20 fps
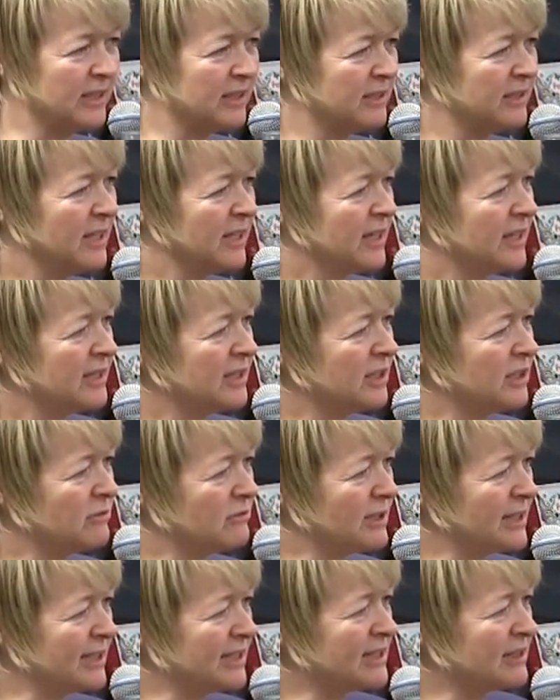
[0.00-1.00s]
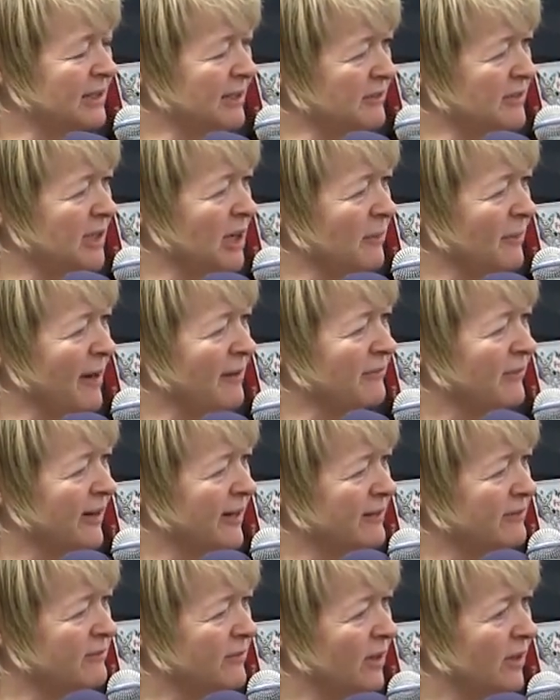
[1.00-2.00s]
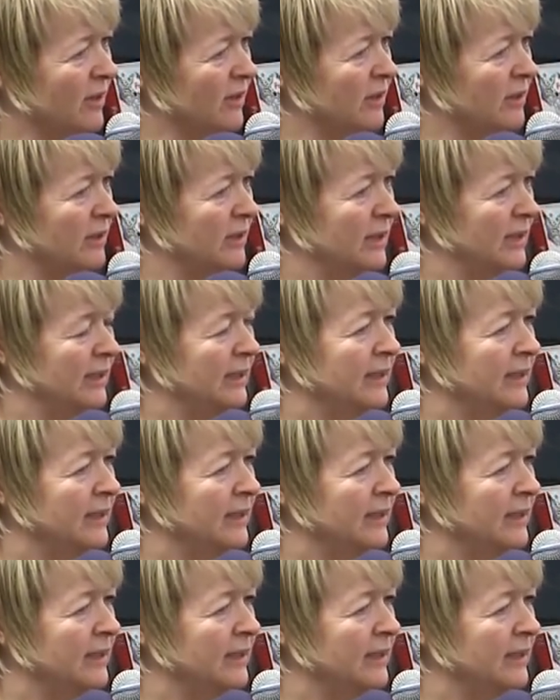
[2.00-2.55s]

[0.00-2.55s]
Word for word: You, that you really don't have to go back very far